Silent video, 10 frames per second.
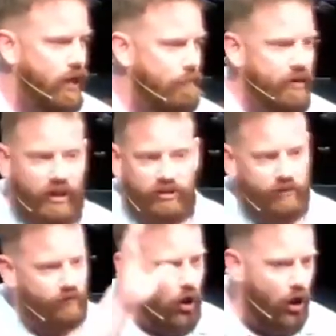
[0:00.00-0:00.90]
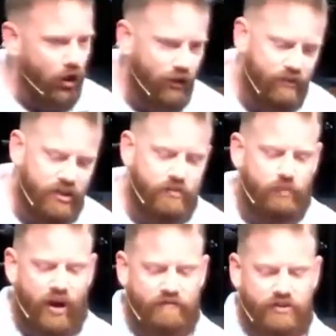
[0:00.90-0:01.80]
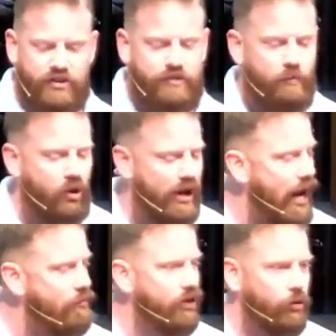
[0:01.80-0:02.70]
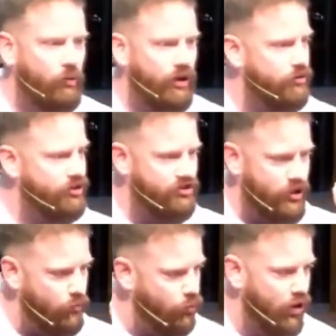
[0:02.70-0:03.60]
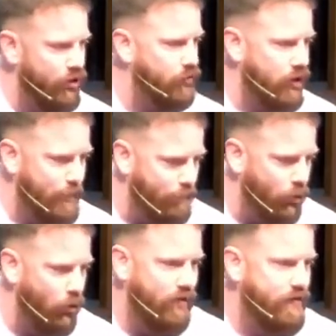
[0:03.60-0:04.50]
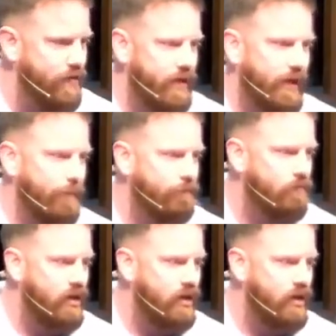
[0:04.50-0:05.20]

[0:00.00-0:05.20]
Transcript: And because of all of this preface this morning, I really want you to see one important thing.